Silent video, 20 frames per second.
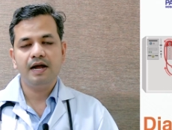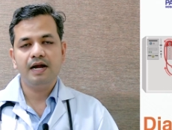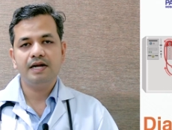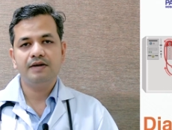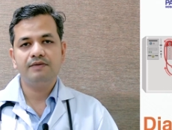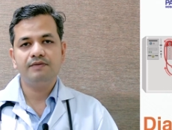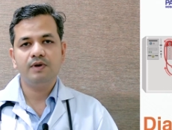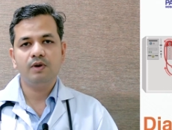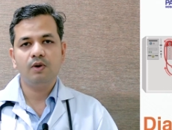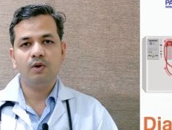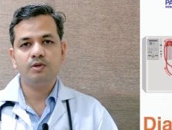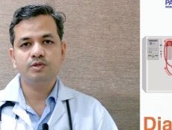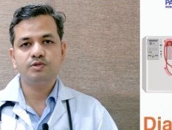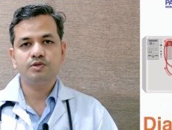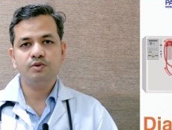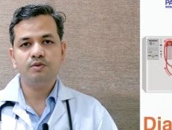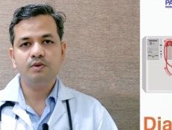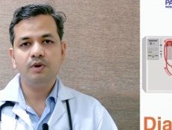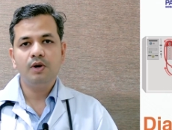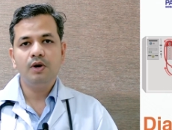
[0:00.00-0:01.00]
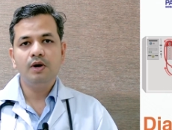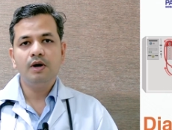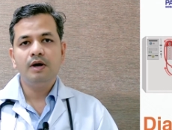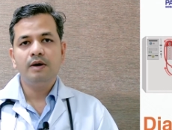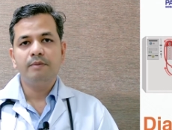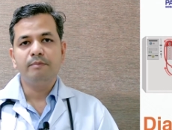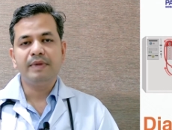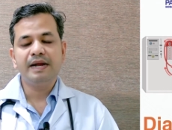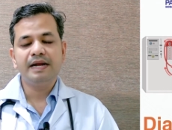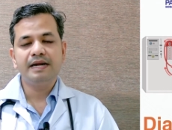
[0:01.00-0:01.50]
and it will also
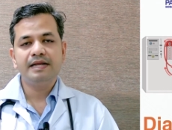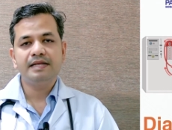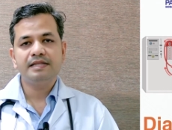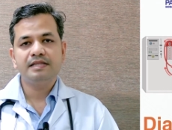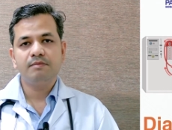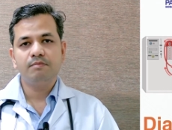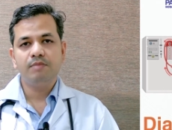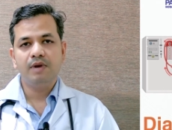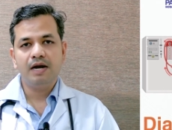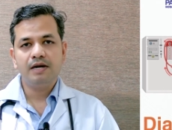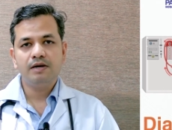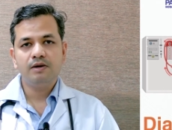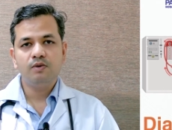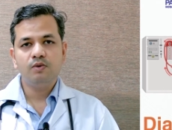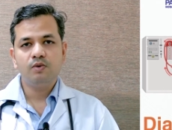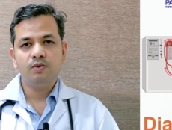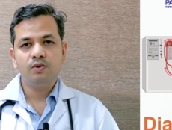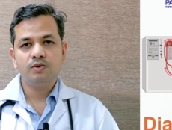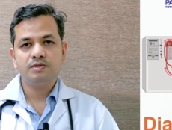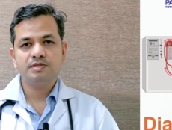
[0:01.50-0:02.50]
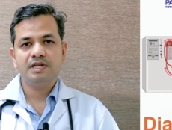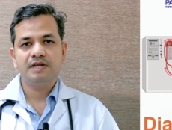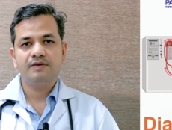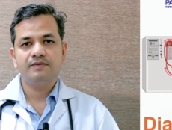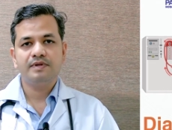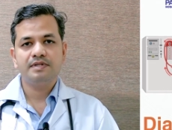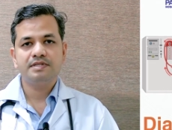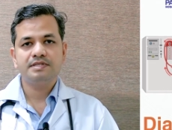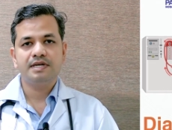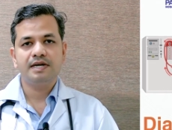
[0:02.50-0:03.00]
maintain the blood glucose
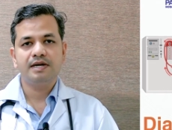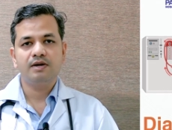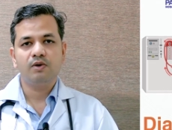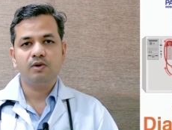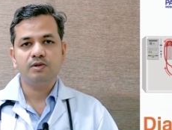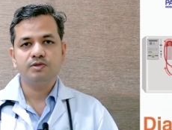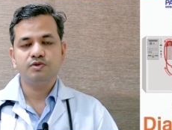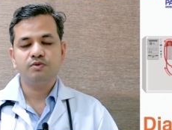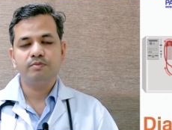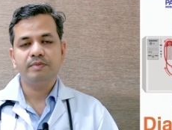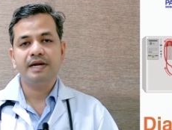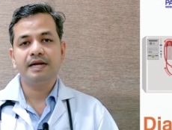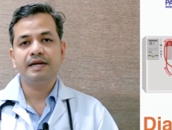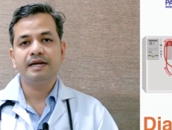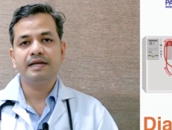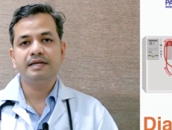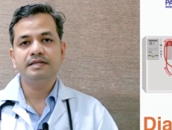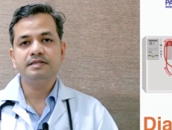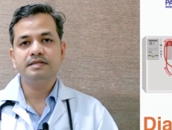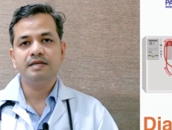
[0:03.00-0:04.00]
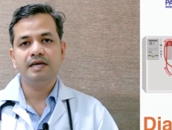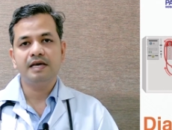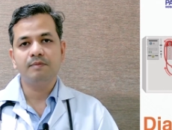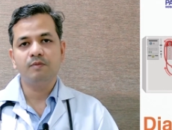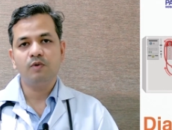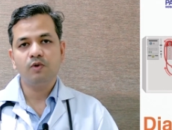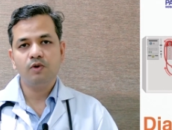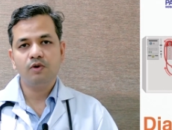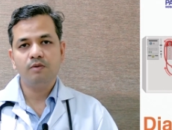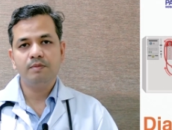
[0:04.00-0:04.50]
levels and also maintains
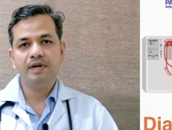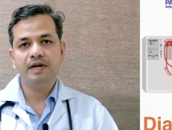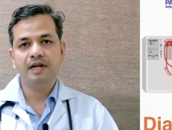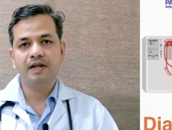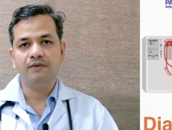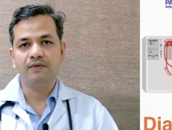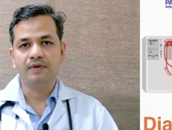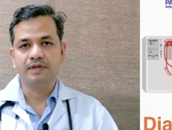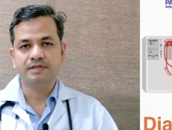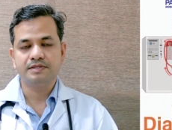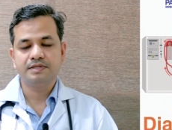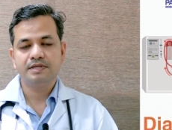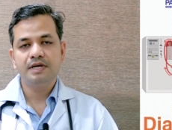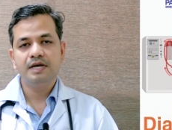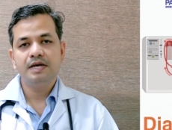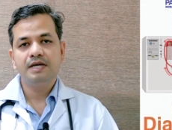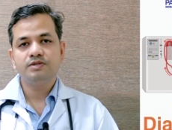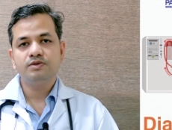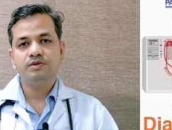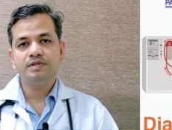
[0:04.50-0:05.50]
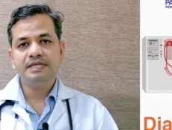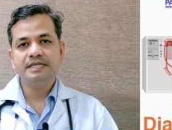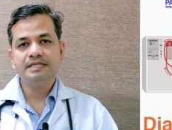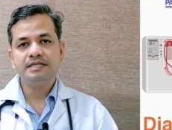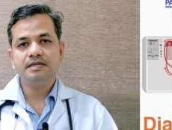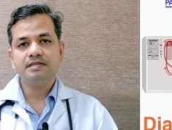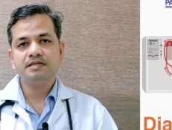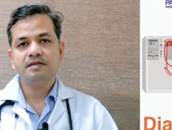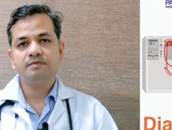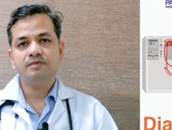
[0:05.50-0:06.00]
hemoglobin levels. So
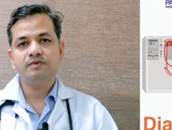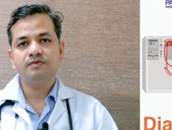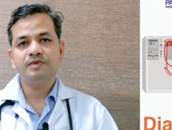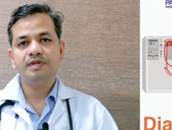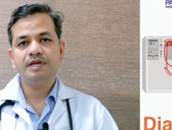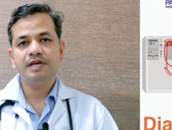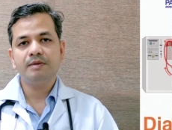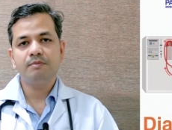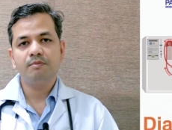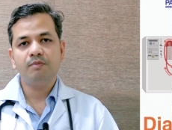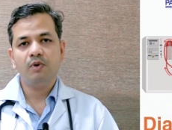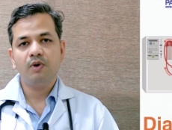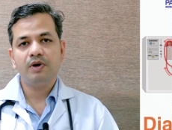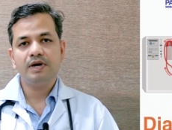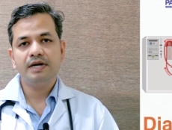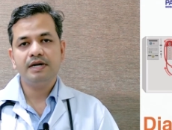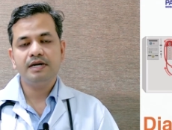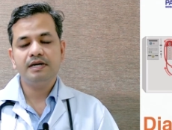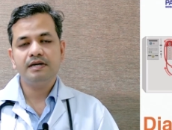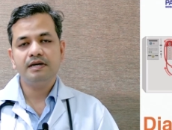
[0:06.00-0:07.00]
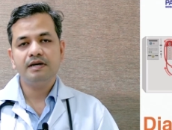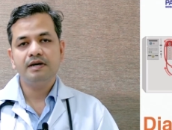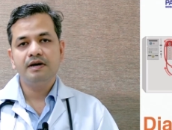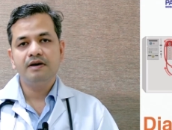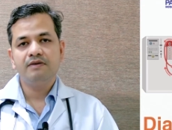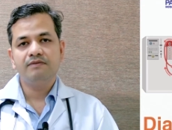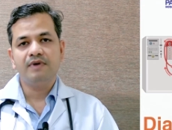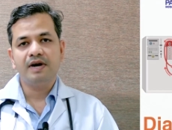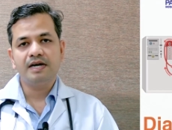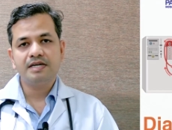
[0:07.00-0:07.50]
these are some of the important
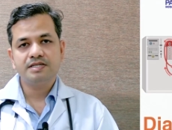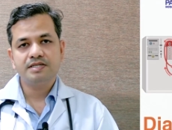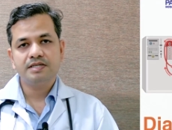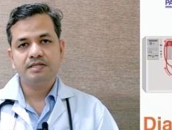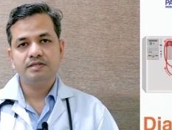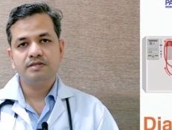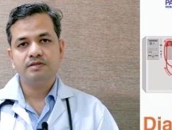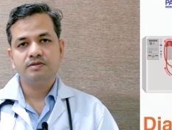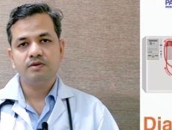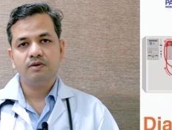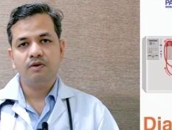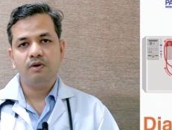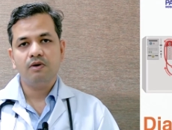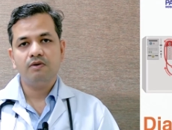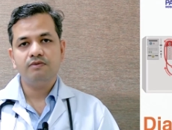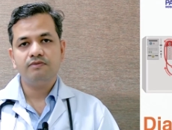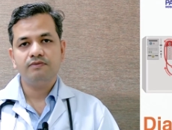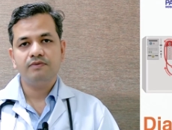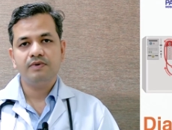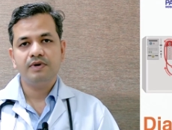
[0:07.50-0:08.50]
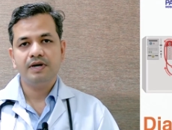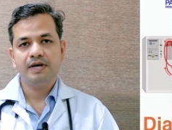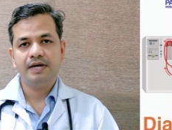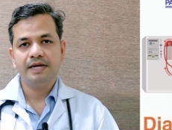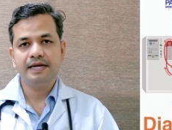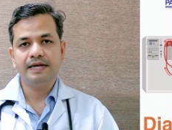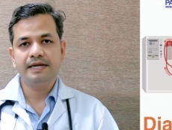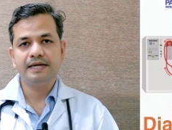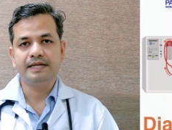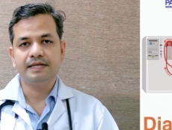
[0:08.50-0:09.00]
functions of
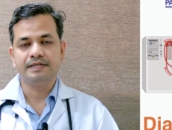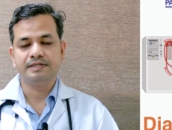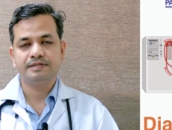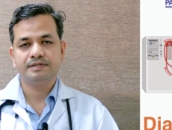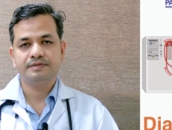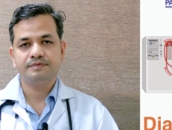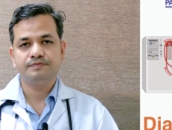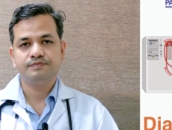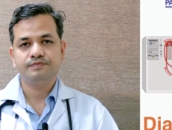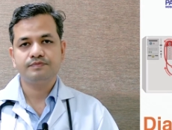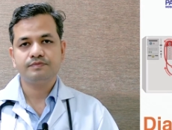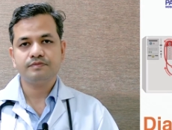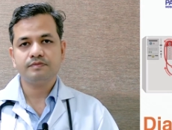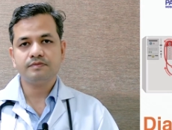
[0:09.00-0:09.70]
kidneys.